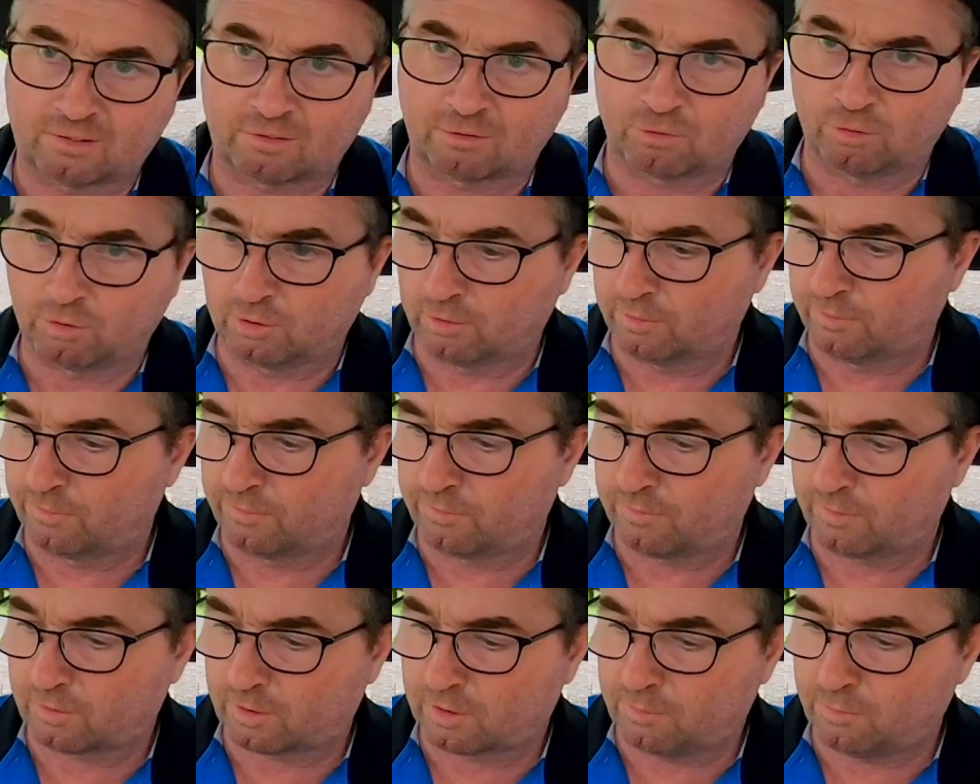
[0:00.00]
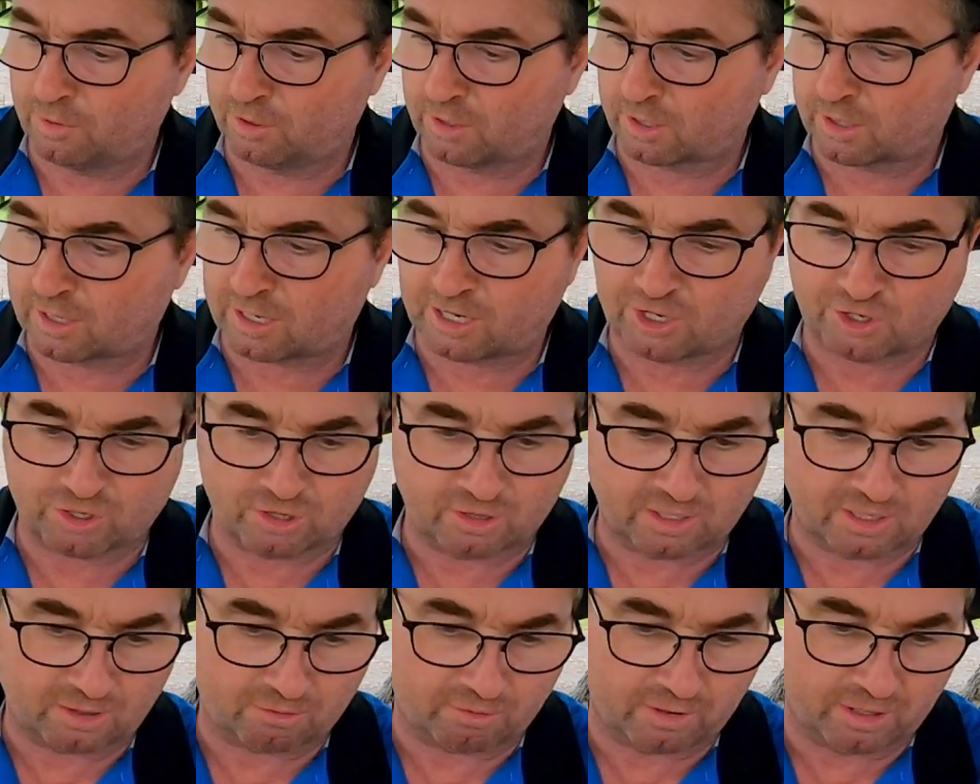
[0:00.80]
sort of
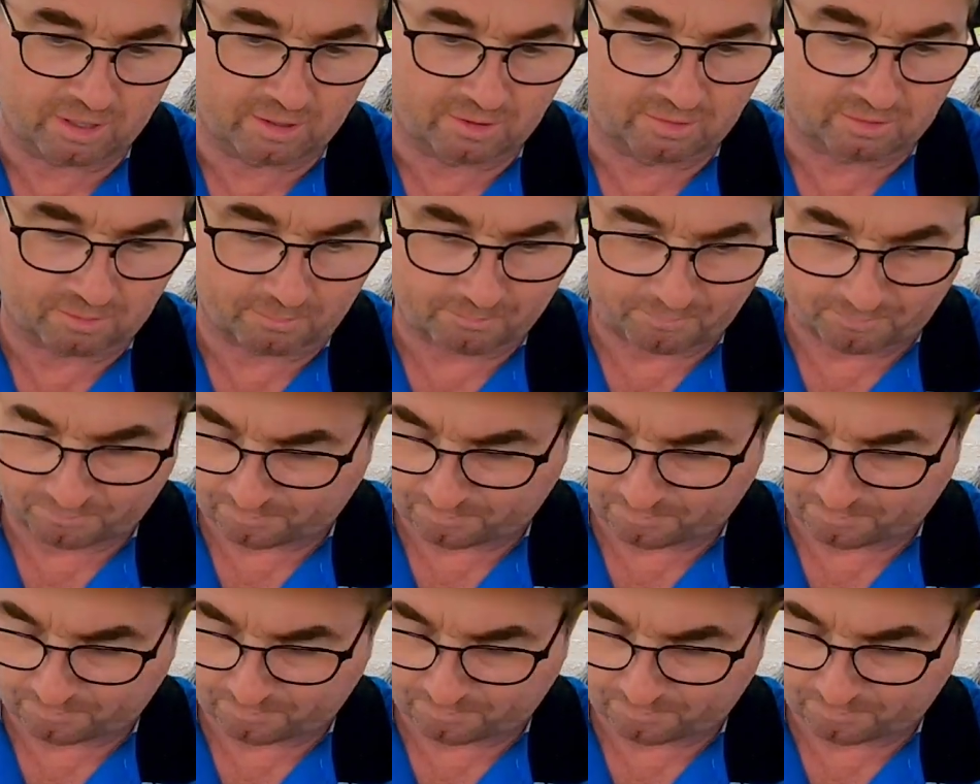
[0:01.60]
communication there is.